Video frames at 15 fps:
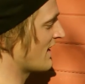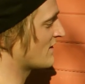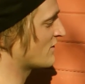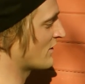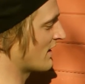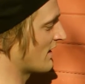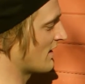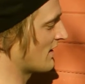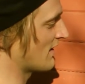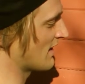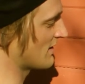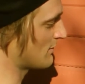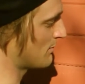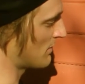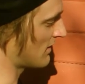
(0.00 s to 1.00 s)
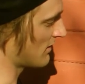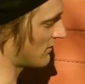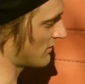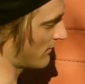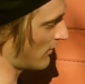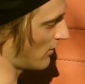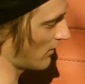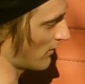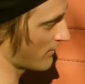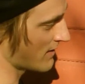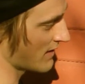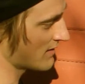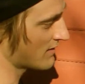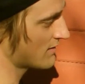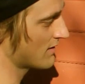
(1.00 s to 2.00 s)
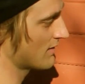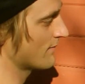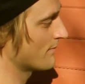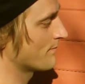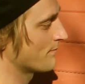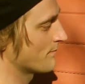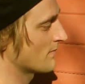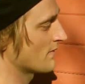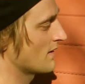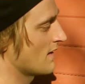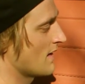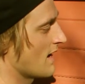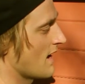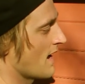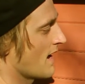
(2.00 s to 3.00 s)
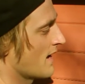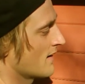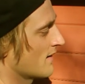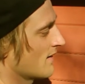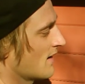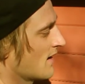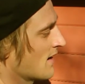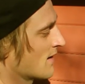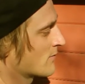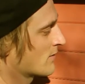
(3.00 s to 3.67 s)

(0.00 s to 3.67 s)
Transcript: educated guess because of all of this. And I